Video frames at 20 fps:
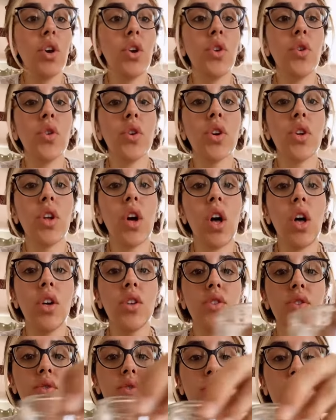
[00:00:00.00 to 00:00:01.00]
You could
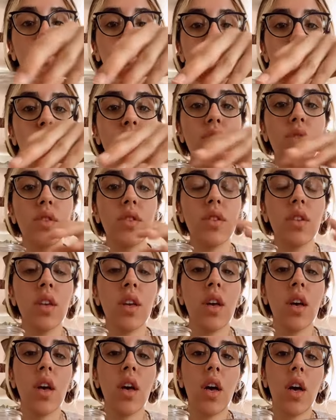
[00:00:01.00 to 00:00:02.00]
also use
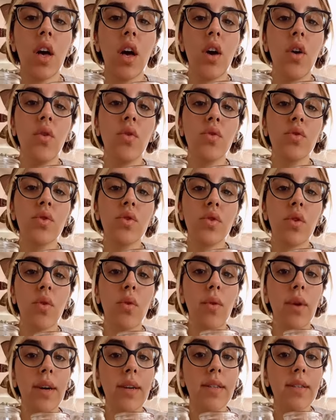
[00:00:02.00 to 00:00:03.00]
a Justo
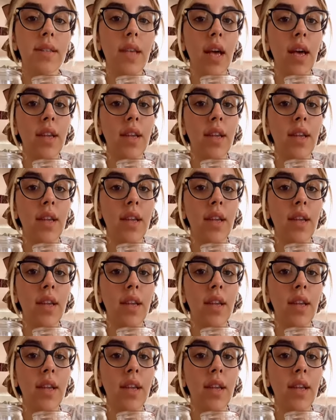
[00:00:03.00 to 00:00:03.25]
Juez